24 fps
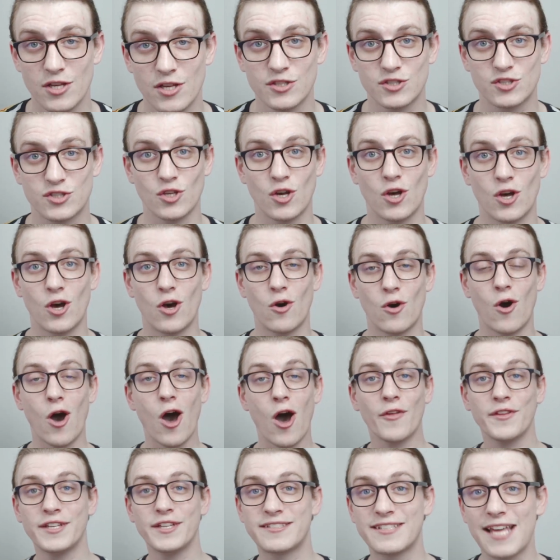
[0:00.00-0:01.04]
So
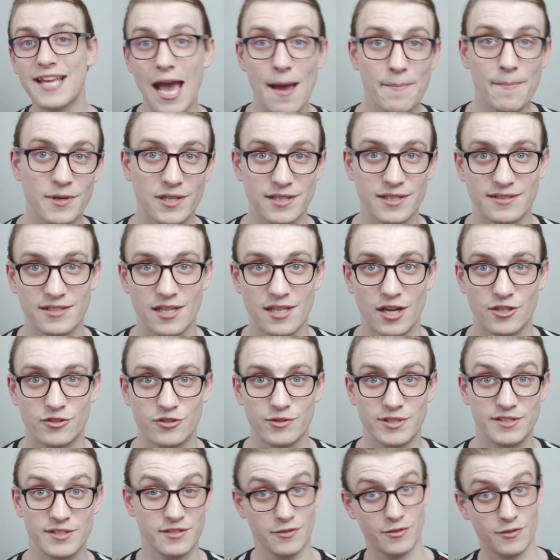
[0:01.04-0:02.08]
all these capitalist
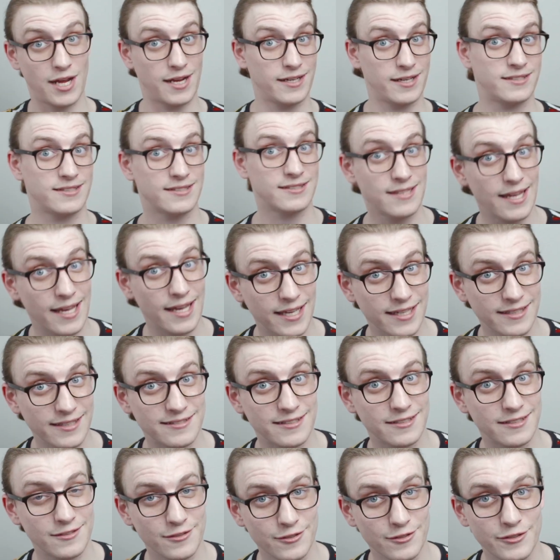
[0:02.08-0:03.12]
countries, the United
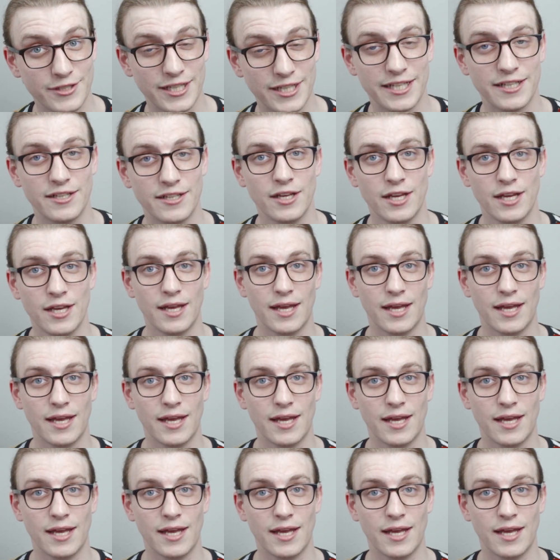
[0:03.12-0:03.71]
States included,